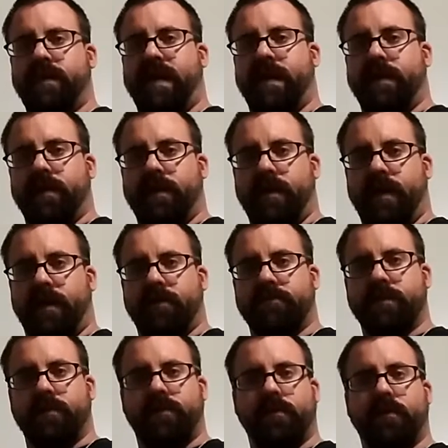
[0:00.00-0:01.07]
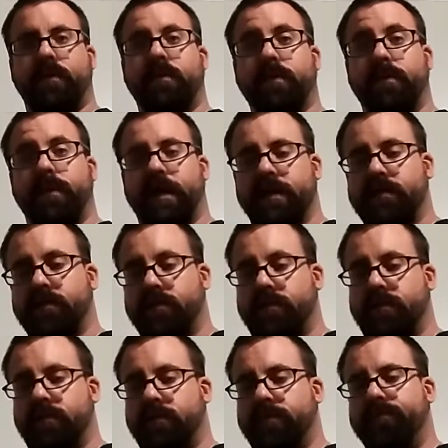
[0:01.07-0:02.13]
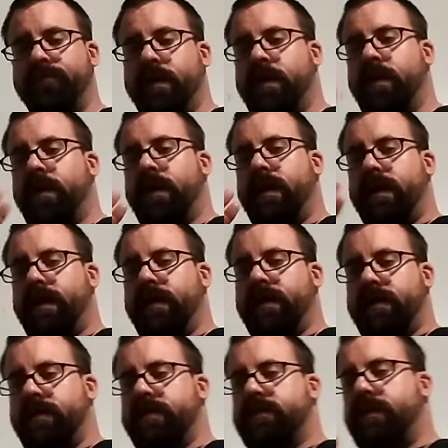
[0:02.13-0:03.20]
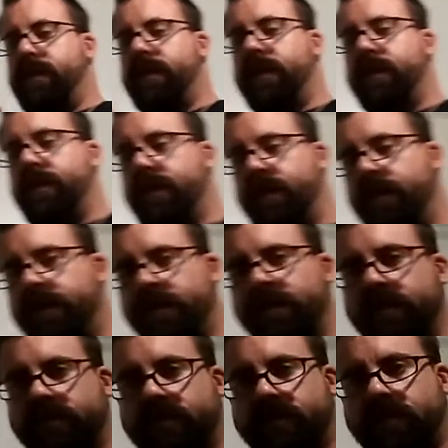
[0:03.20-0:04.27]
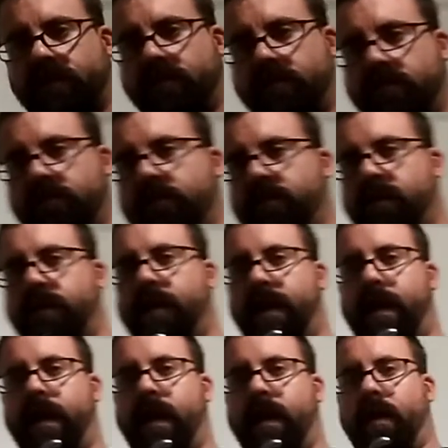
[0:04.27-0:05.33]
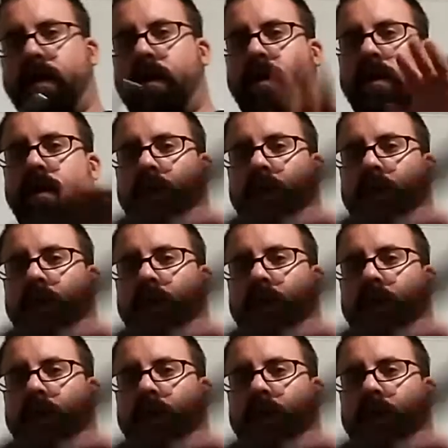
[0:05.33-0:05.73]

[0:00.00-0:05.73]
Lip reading: hand and a half sword, or the bastard sword, is it is a